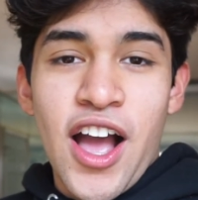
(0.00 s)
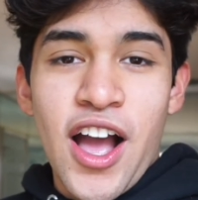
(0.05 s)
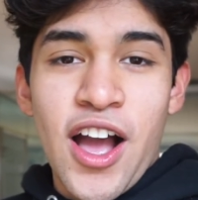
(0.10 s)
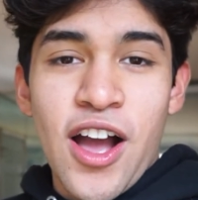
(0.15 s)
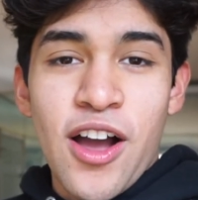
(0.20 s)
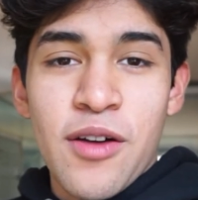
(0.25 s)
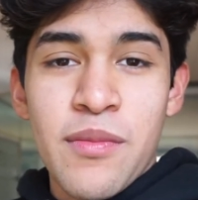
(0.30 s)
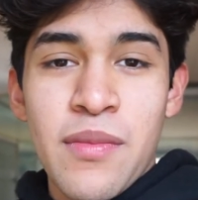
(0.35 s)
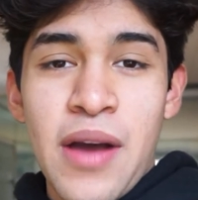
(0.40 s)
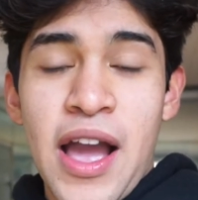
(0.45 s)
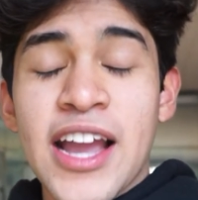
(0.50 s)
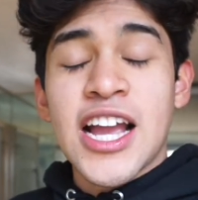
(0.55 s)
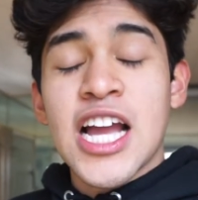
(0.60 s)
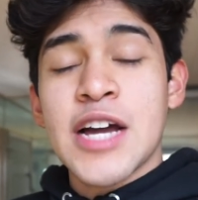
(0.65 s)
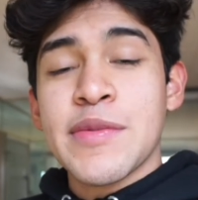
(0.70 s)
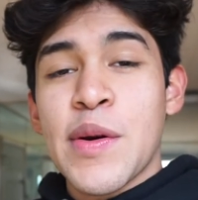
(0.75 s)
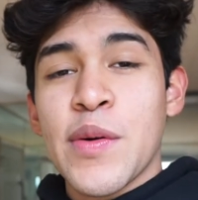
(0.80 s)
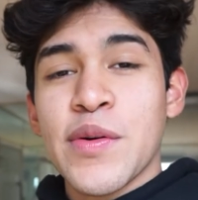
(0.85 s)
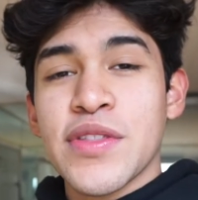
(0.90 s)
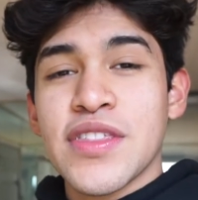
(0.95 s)
Um, I
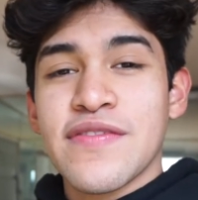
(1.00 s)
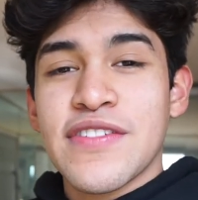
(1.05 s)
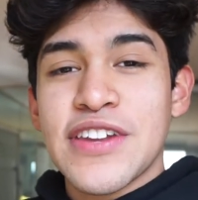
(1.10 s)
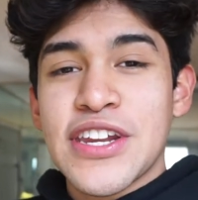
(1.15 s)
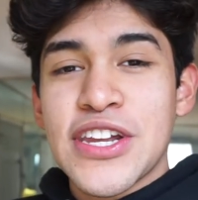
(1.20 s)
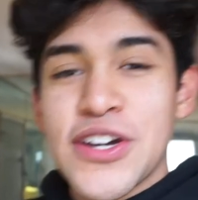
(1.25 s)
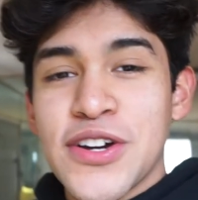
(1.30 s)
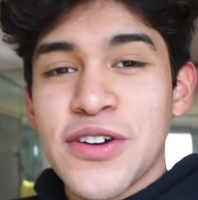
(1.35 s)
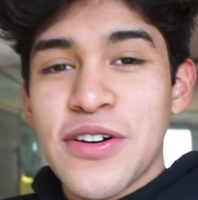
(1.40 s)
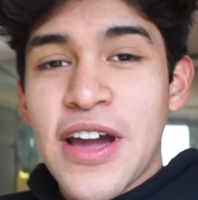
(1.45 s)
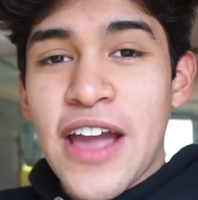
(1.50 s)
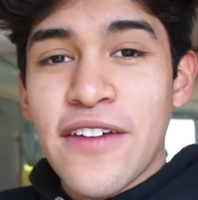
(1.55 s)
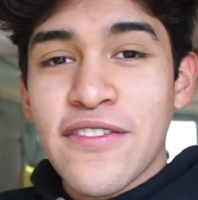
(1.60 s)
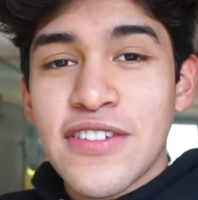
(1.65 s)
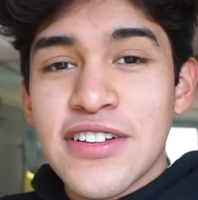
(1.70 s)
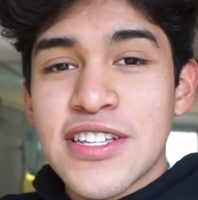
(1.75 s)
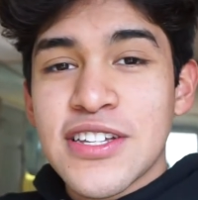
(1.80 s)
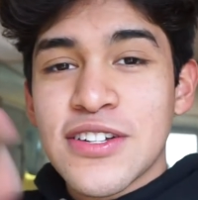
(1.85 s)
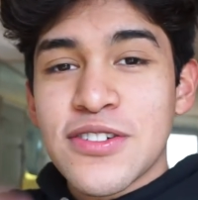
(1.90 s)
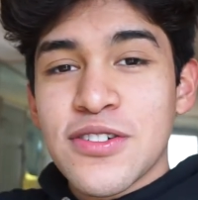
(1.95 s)
come out with a video
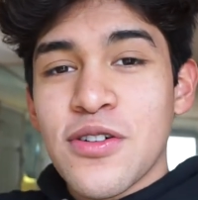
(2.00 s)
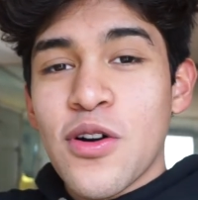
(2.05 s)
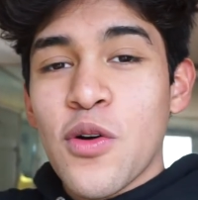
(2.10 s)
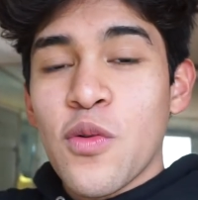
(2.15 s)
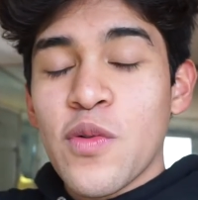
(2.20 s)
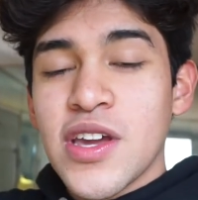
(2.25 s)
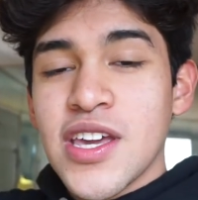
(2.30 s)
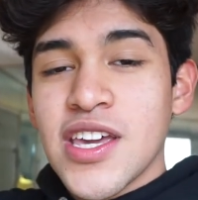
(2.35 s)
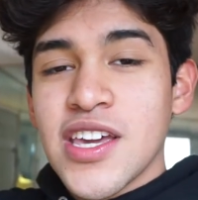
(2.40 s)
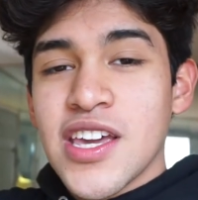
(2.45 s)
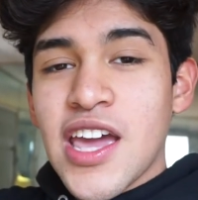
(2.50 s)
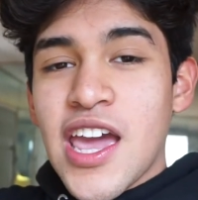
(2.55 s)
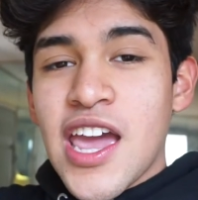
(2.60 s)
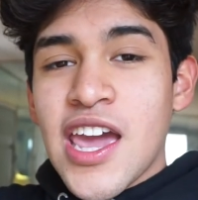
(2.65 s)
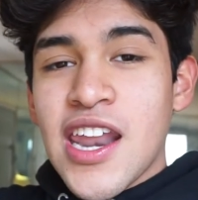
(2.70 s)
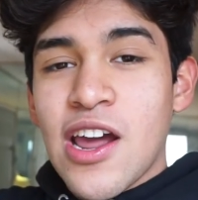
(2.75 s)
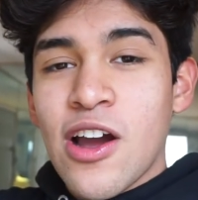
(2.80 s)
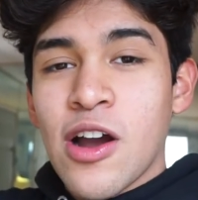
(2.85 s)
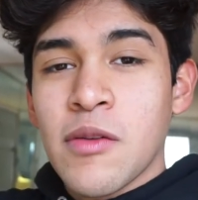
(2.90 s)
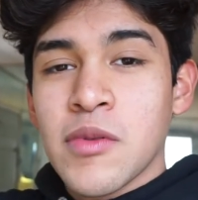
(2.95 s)
every single week
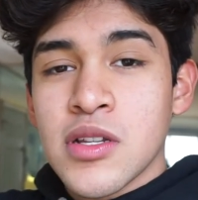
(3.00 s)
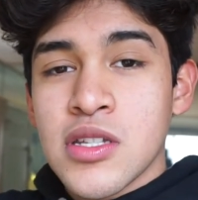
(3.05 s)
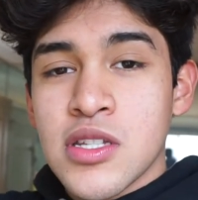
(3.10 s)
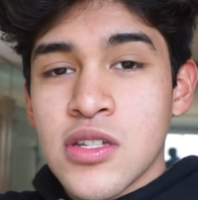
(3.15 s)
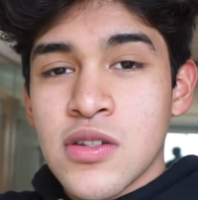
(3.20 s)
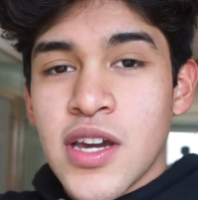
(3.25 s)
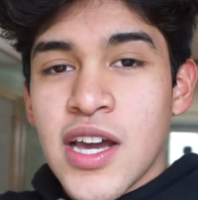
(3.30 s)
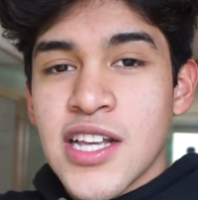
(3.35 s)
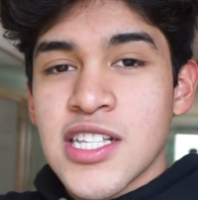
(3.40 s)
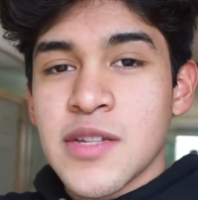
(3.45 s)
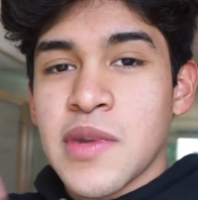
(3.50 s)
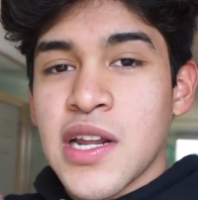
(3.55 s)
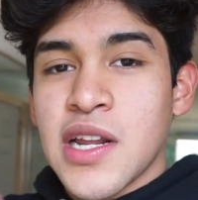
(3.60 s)
and I hope to see you guys in the